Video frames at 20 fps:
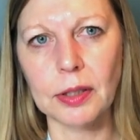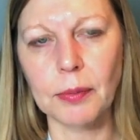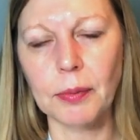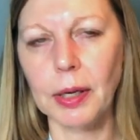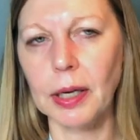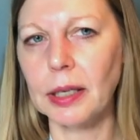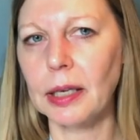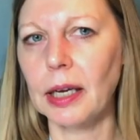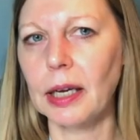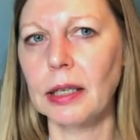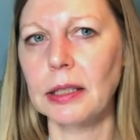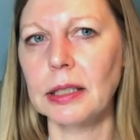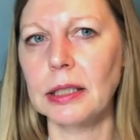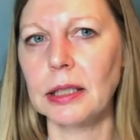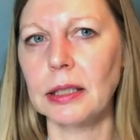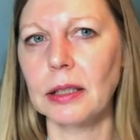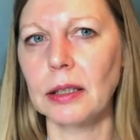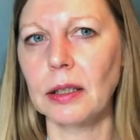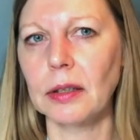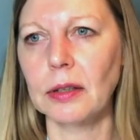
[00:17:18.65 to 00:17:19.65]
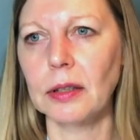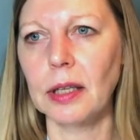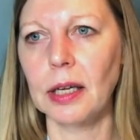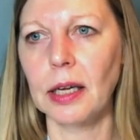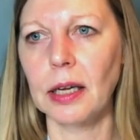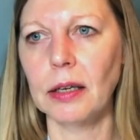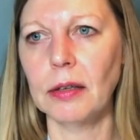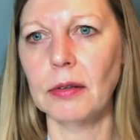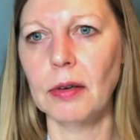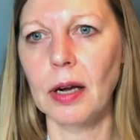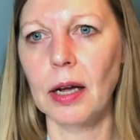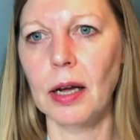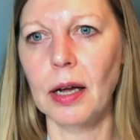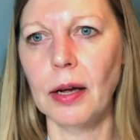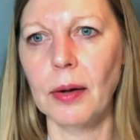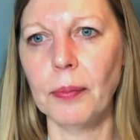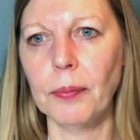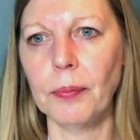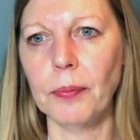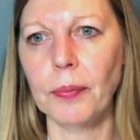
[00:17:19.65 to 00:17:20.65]
you might get a deal on
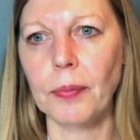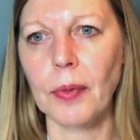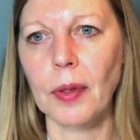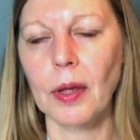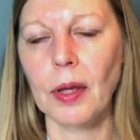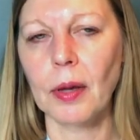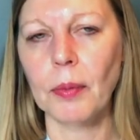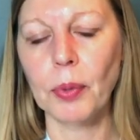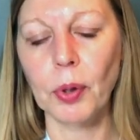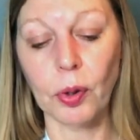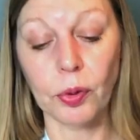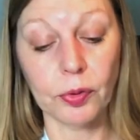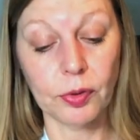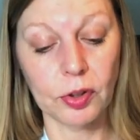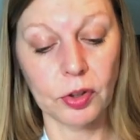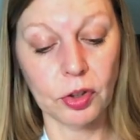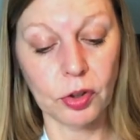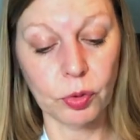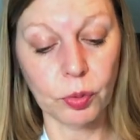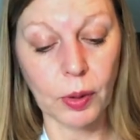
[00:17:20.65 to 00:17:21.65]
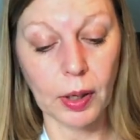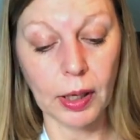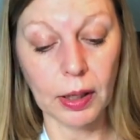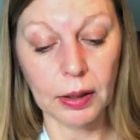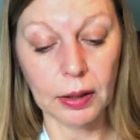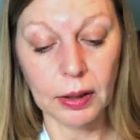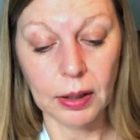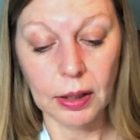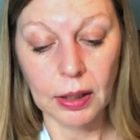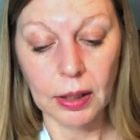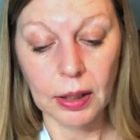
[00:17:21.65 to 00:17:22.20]
their postage as well.